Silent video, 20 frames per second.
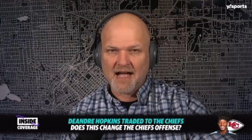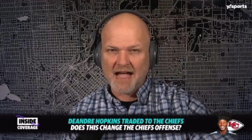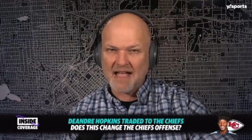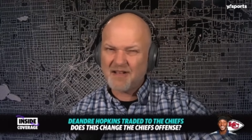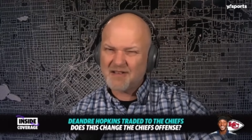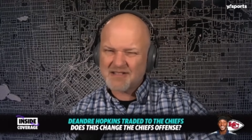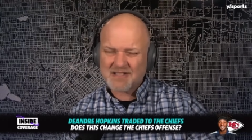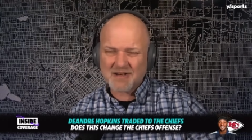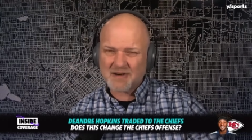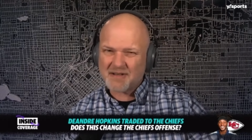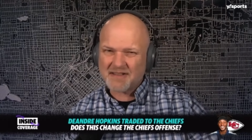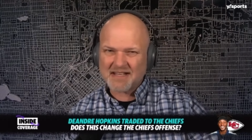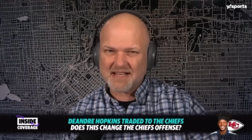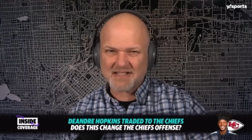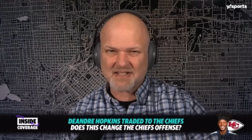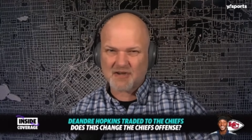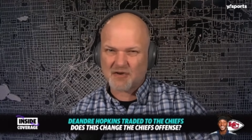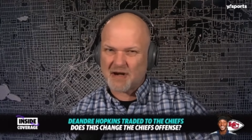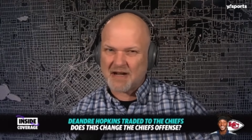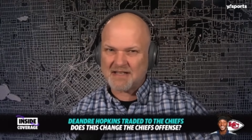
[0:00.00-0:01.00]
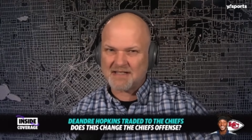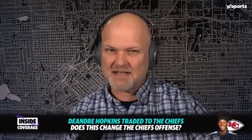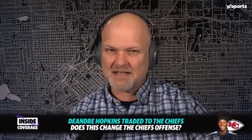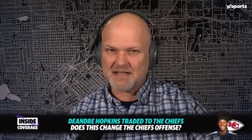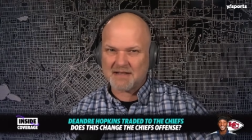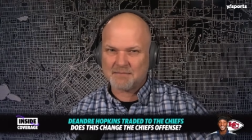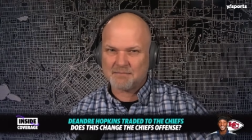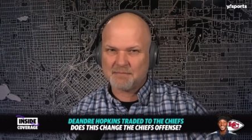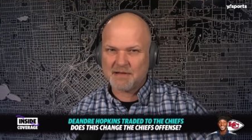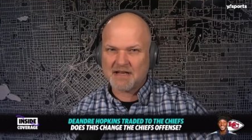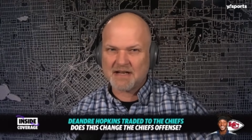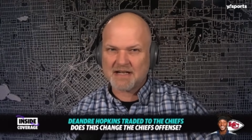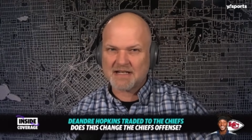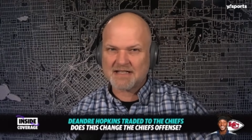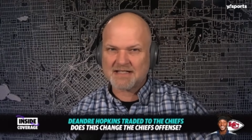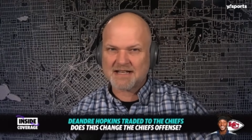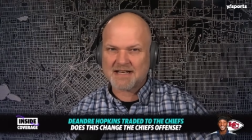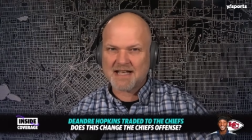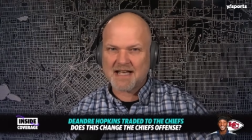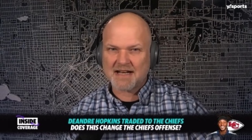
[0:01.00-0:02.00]
I also don't think it's crazy
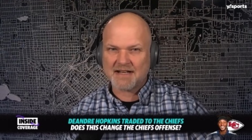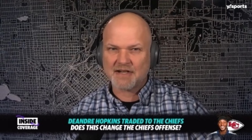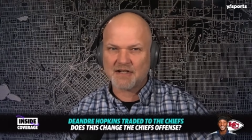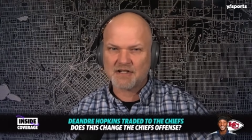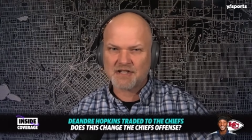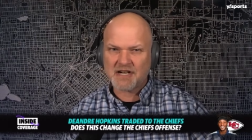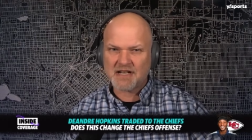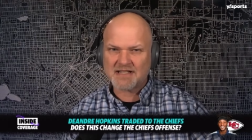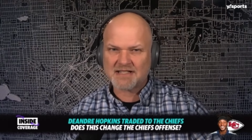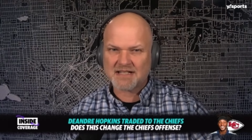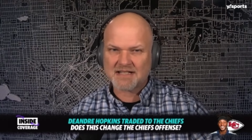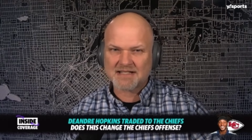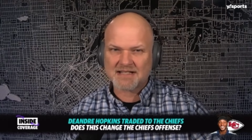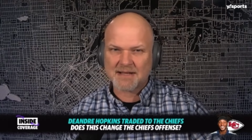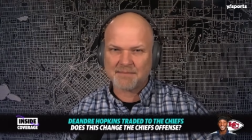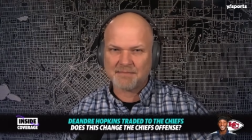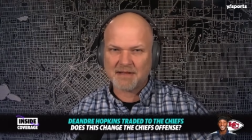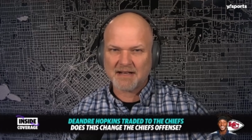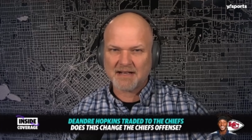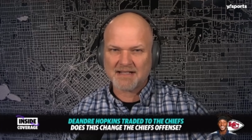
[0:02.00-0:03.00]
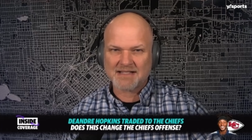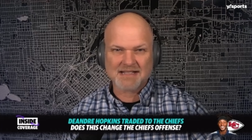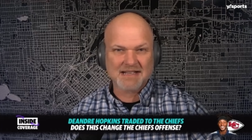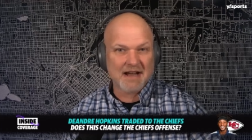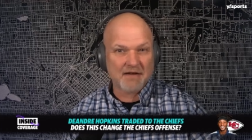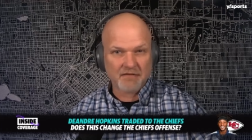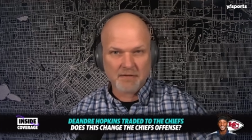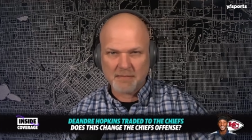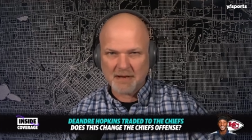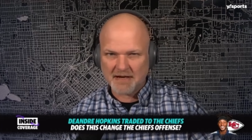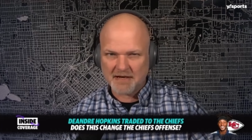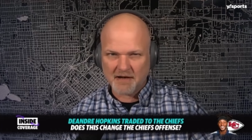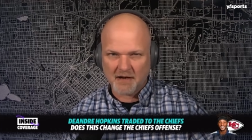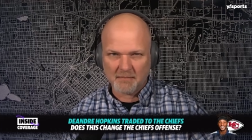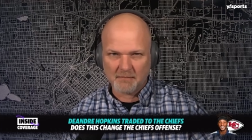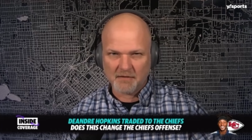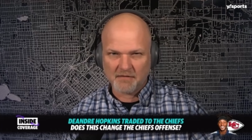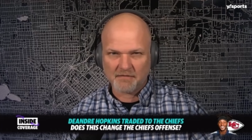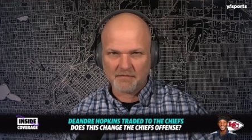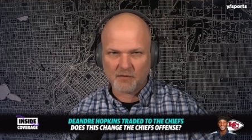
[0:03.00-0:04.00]
because, again, you're chasing something that's never been
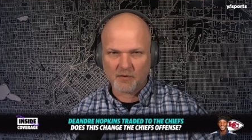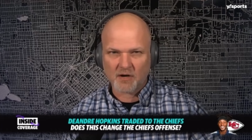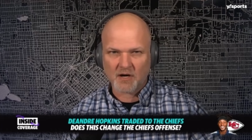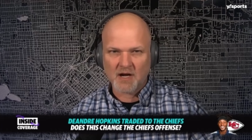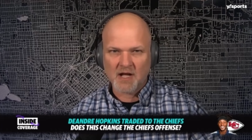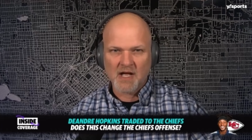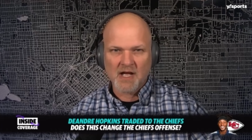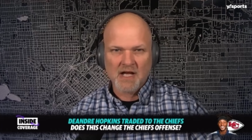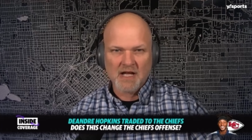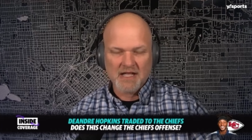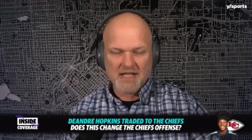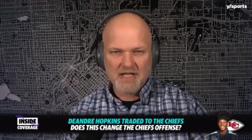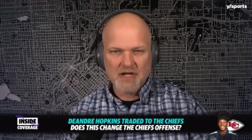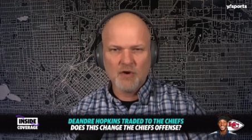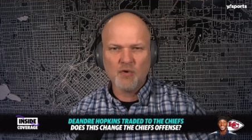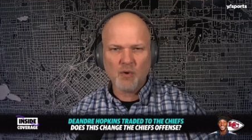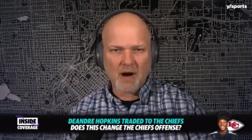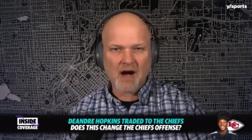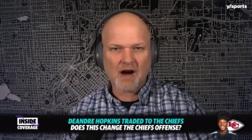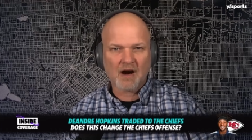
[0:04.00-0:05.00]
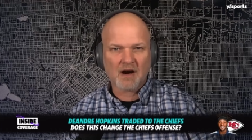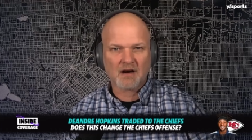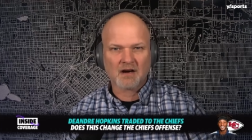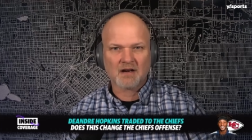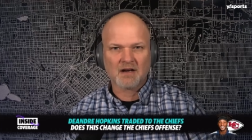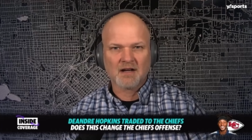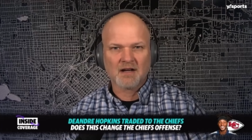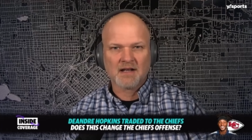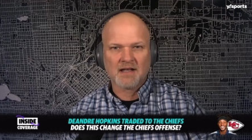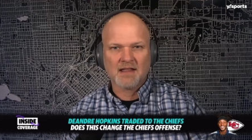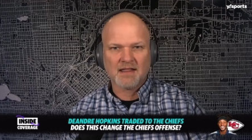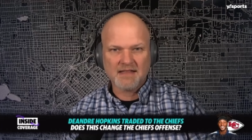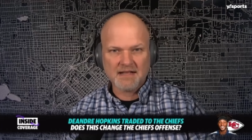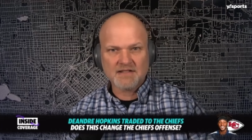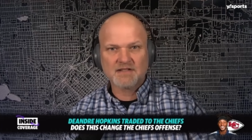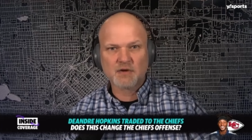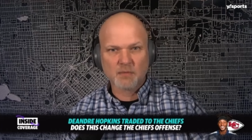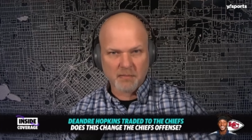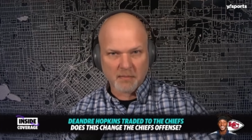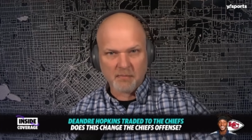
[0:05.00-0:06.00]
done before. You are
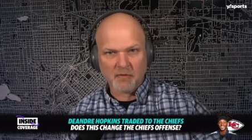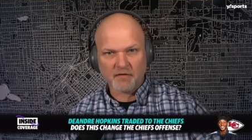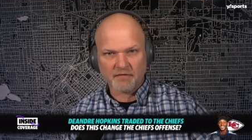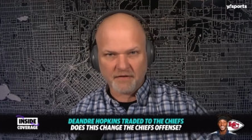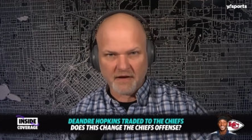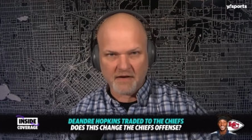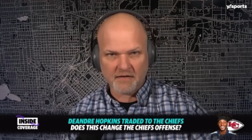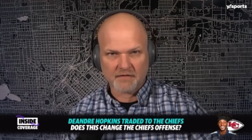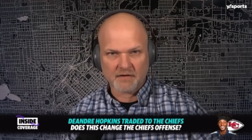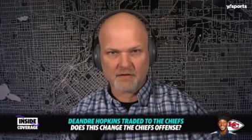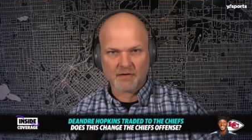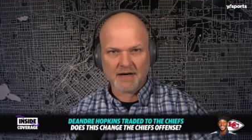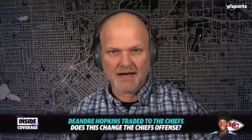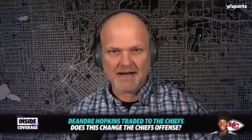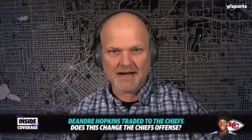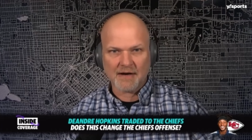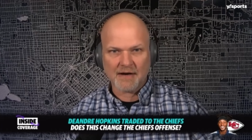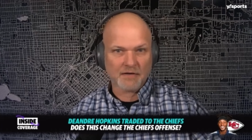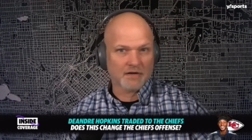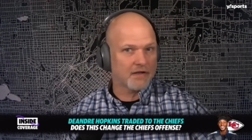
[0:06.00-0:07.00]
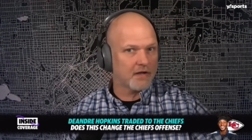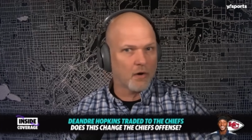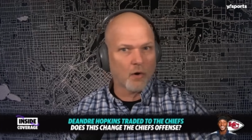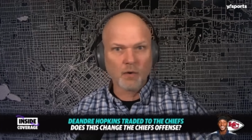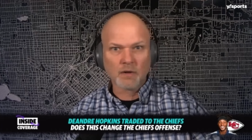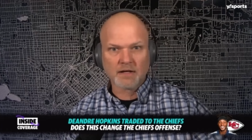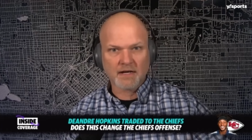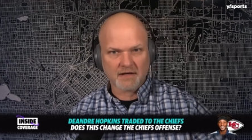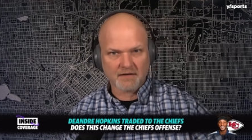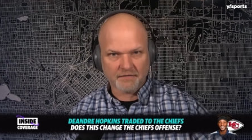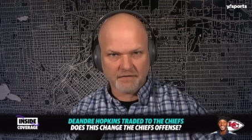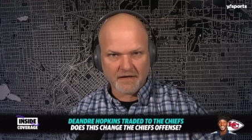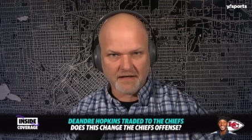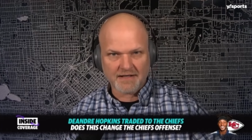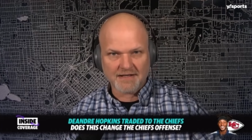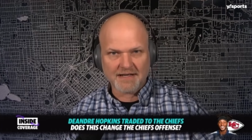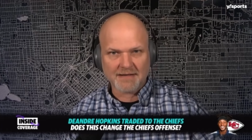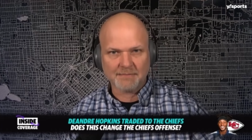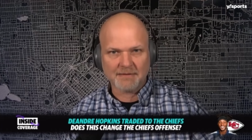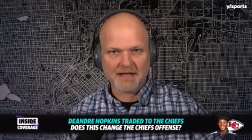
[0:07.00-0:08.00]
the Super Bowl favorite right now. You're the only
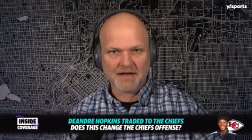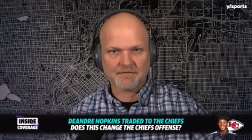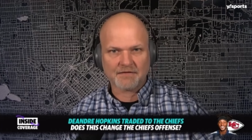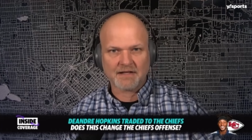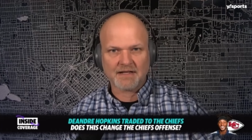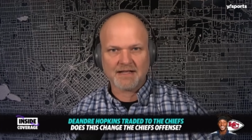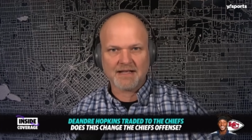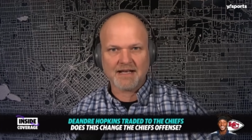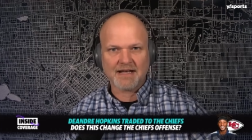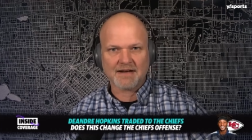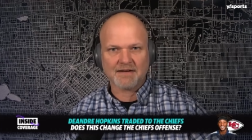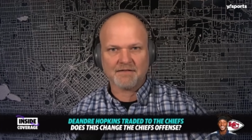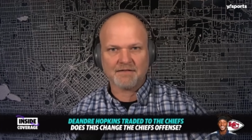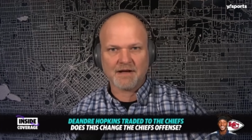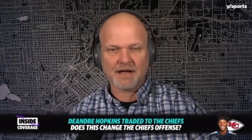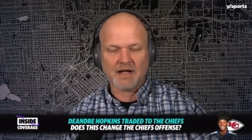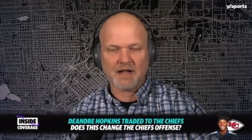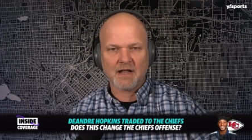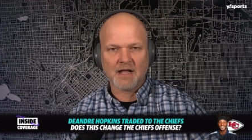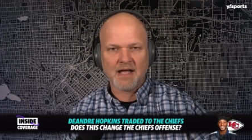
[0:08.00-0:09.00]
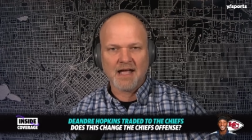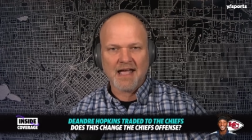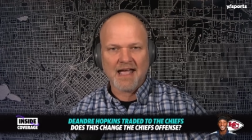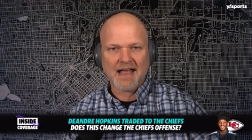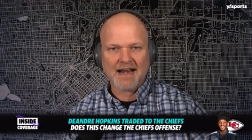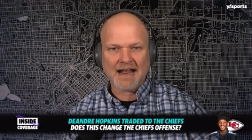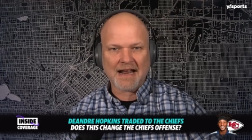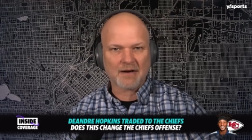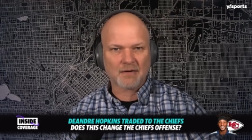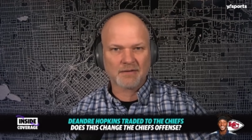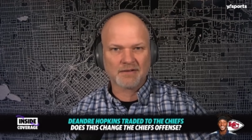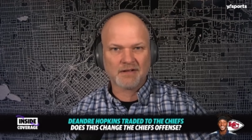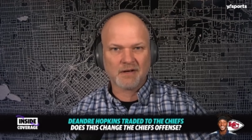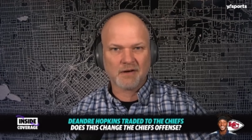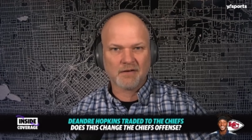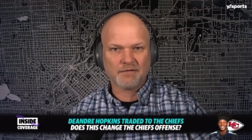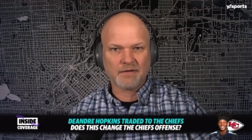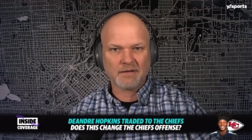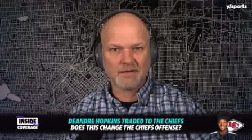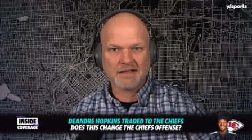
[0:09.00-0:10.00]
undefeated team left in the N F L. And I don't
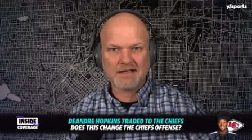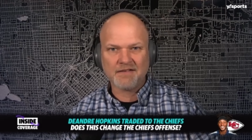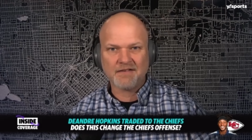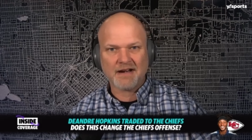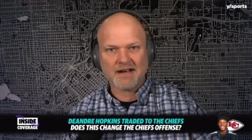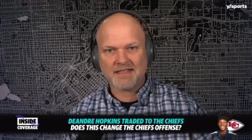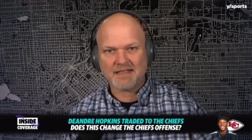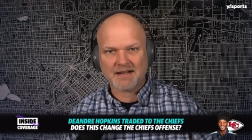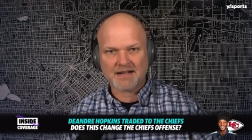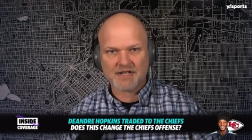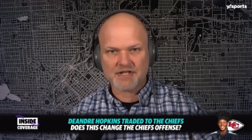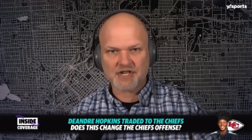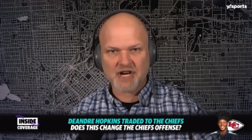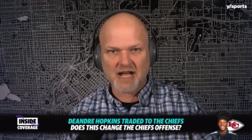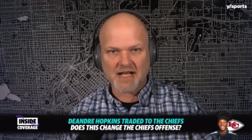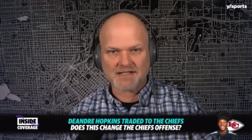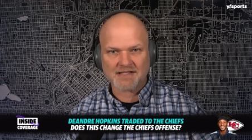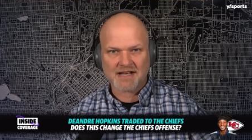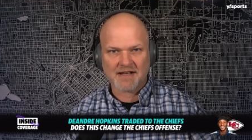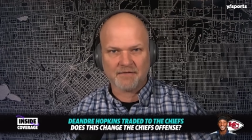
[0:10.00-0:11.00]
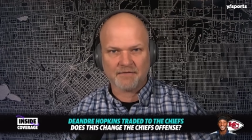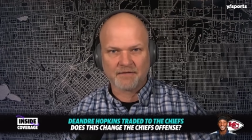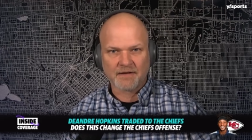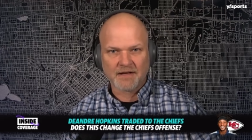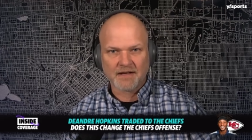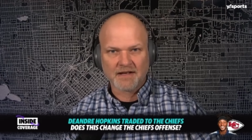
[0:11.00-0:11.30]
know if you leave anything to chance. If